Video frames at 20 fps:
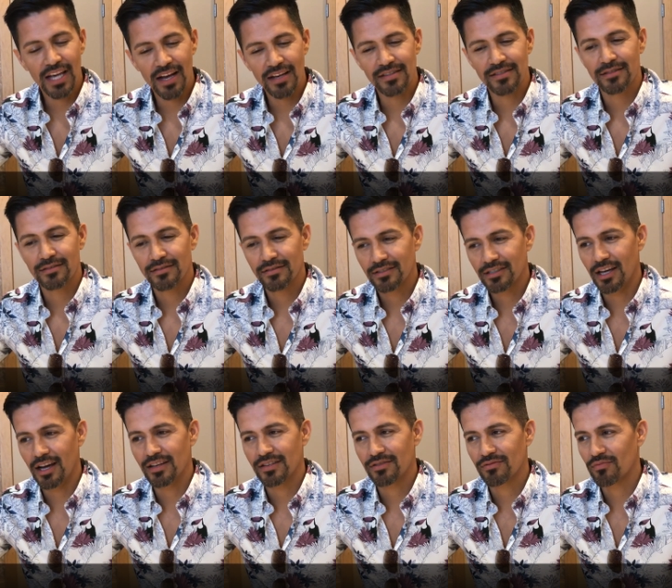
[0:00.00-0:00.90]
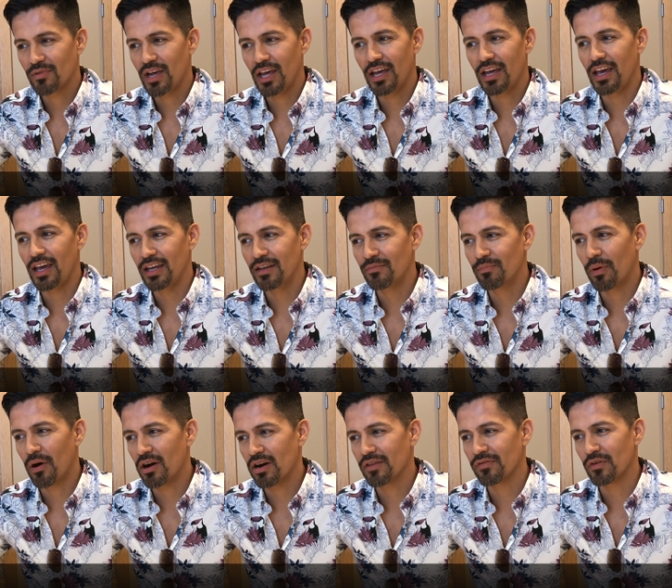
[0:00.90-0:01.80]
yes, yes, and
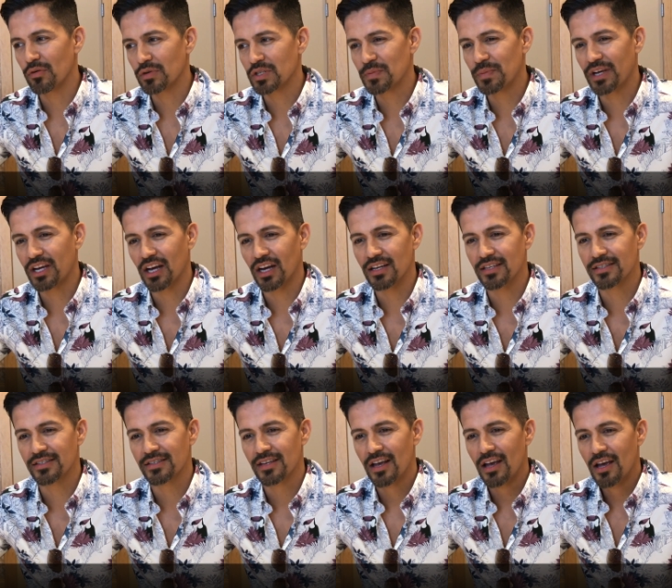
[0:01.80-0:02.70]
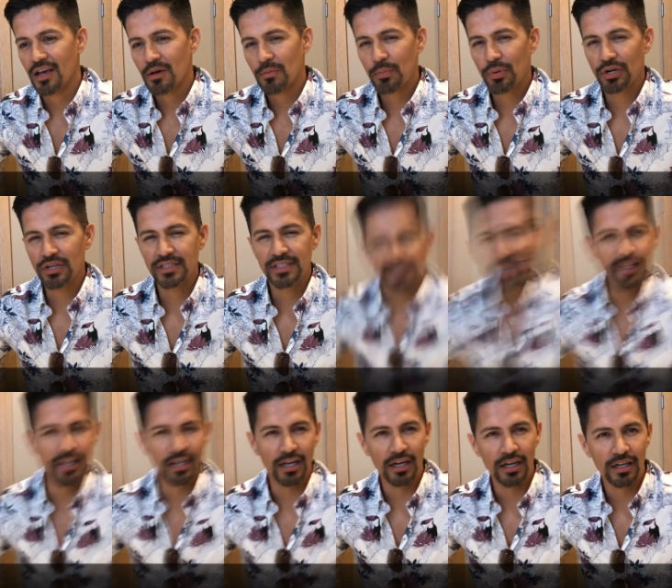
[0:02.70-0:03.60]
part of it was because
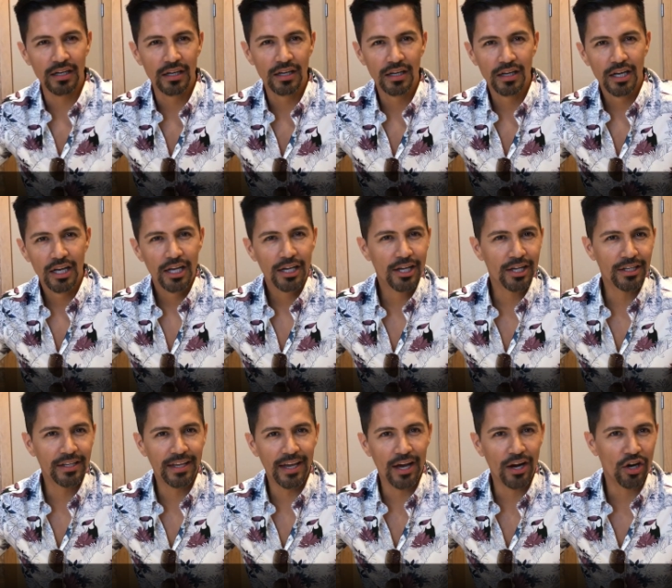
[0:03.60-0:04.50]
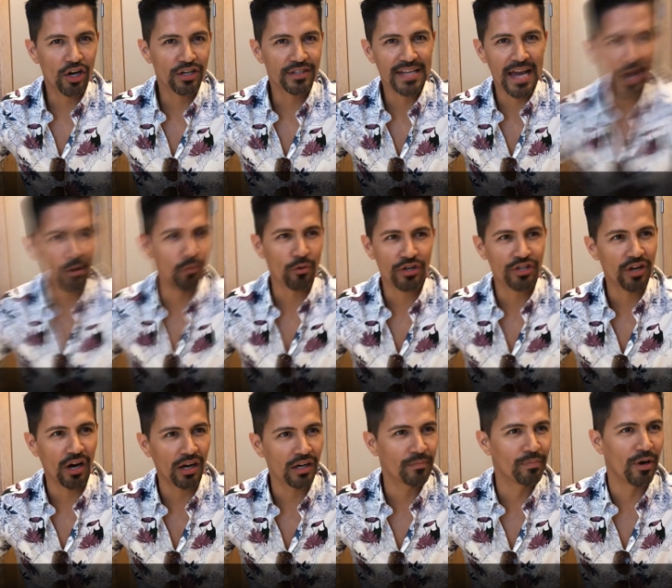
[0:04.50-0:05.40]
Perdita couldn't get her downward
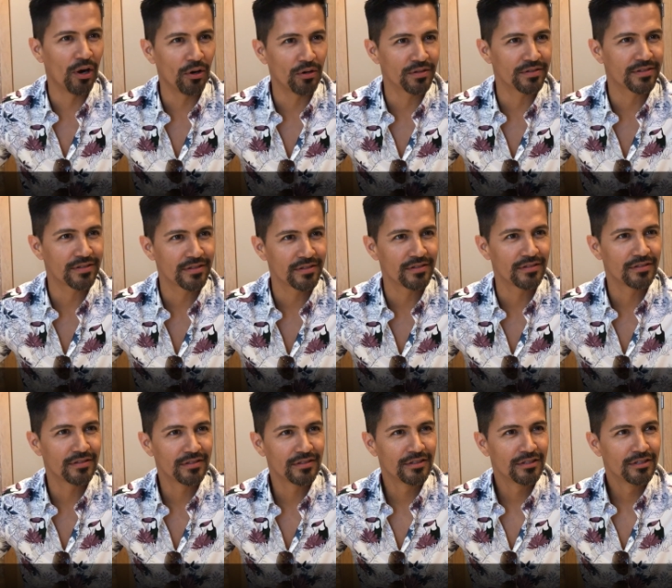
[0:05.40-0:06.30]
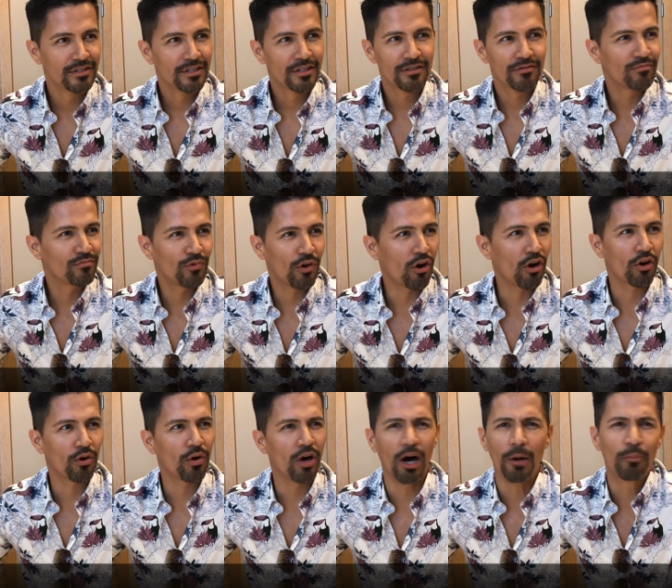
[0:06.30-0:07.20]
dog pose
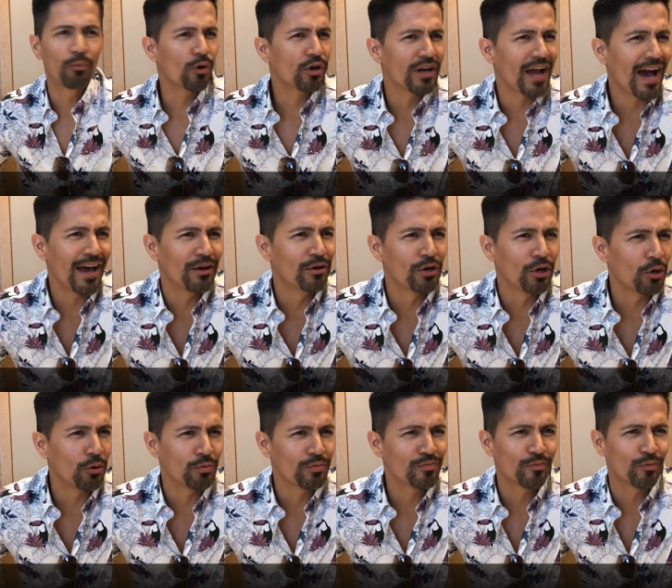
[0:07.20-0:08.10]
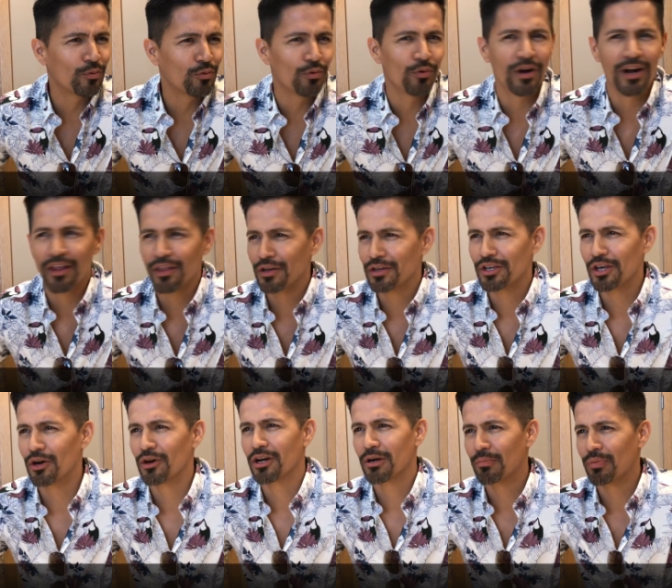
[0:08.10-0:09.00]
or upward, I don't know, one of the
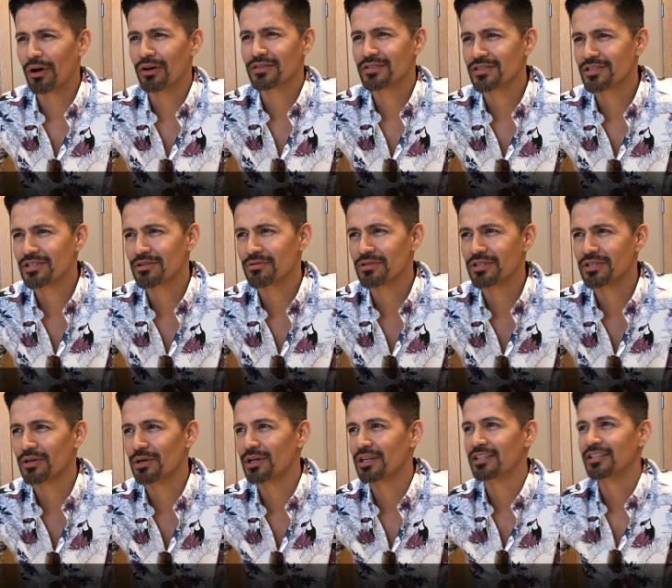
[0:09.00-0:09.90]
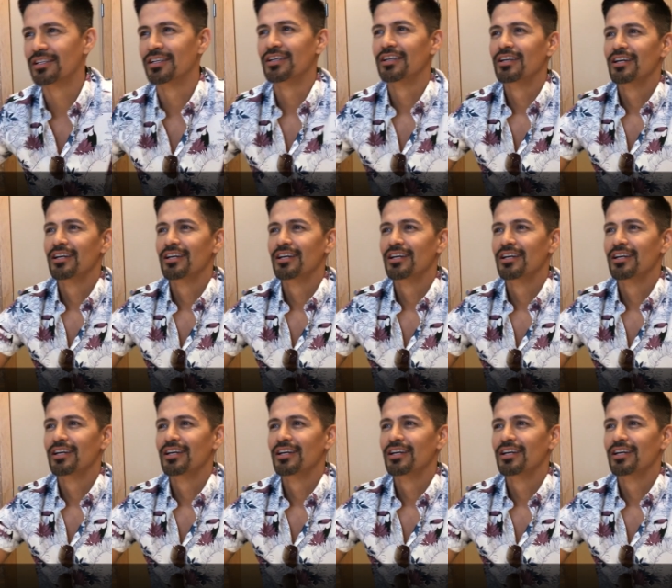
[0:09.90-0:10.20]
yoga poses she was doing.